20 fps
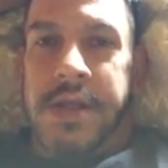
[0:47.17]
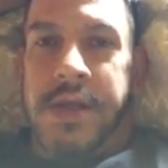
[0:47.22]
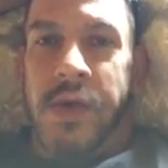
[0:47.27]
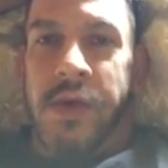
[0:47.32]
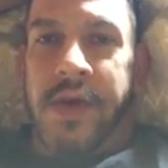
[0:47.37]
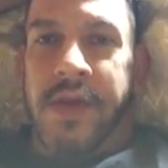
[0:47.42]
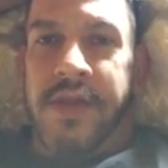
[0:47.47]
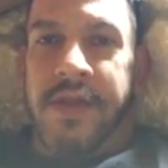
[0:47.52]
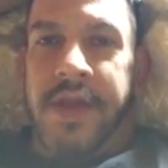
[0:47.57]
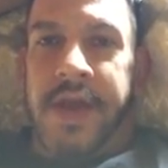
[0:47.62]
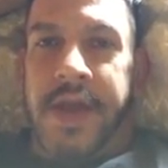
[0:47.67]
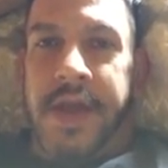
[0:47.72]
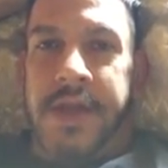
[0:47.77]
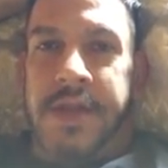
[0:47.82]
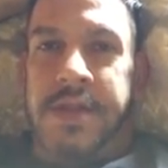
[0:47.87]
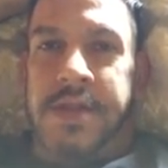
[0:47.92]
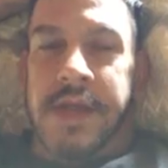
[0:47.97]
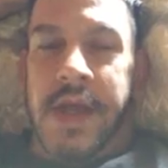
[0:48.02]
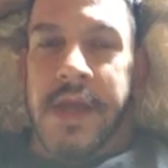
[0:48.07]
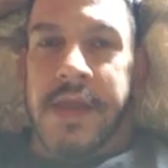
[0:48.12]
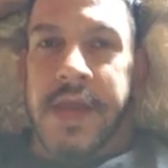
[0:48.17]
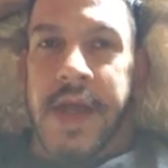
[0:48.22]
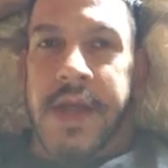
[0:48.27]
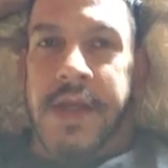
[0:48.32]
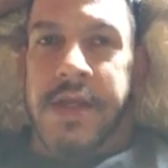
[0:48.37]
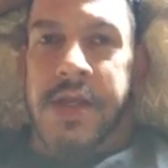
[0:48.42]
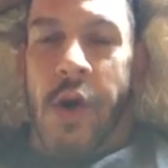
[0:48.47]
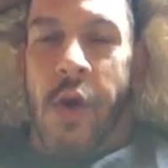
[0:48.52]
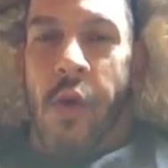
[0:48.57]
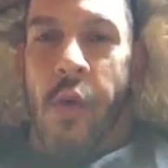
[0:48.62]
doing things that
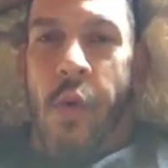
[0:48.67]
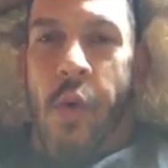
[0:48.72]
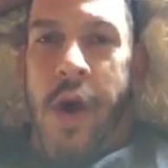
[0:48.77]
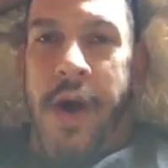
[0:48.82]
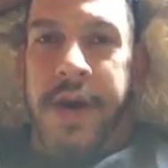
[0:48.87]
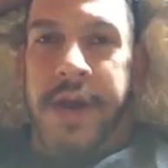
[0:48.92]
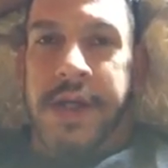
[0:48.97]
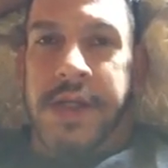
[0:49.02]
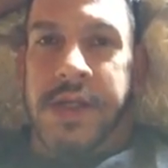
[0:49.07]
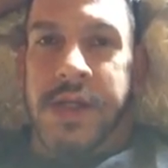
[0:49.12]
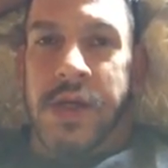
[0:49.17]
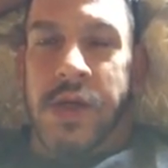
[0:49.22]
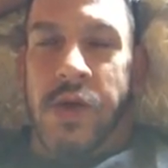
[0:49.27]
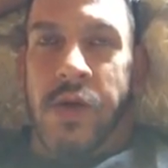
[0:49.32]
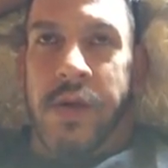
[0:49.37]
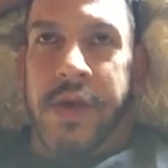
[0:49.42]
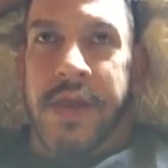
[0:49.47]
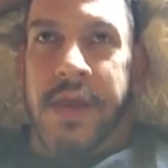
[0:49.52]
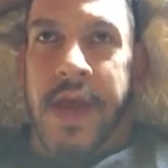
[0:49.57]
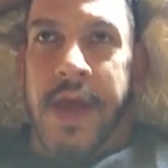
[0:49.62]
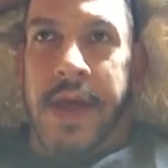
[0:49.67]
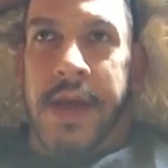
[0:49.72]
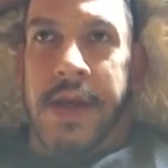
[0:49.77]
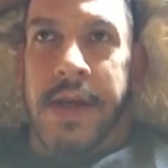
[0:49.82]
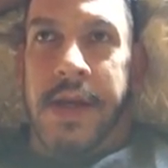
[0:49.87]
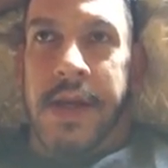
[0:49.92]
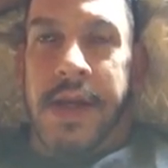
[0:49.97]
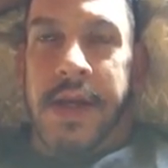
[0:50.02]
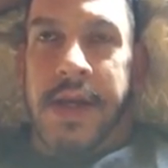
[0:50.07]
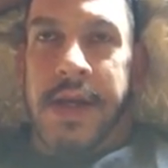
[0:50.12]
they don't want to do and
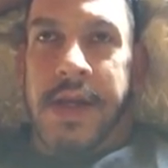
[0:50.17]
then